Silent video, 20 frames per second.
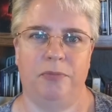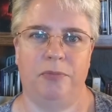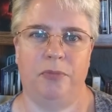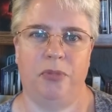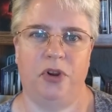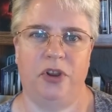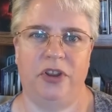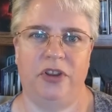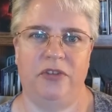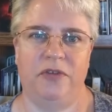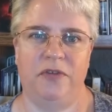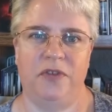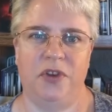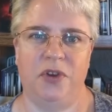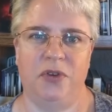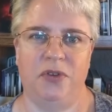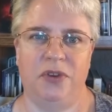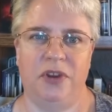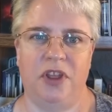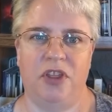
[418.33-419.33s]
points of
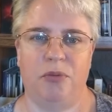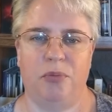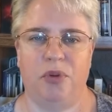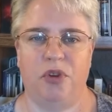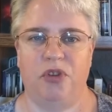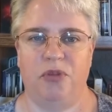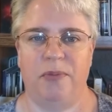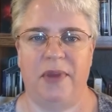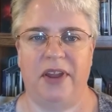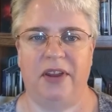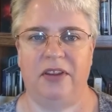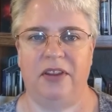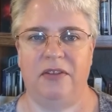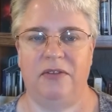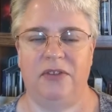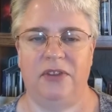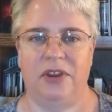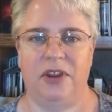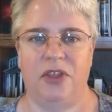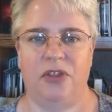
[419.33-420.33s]
views and other
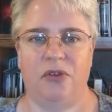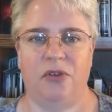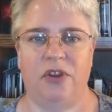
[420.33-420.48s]
perspectives and other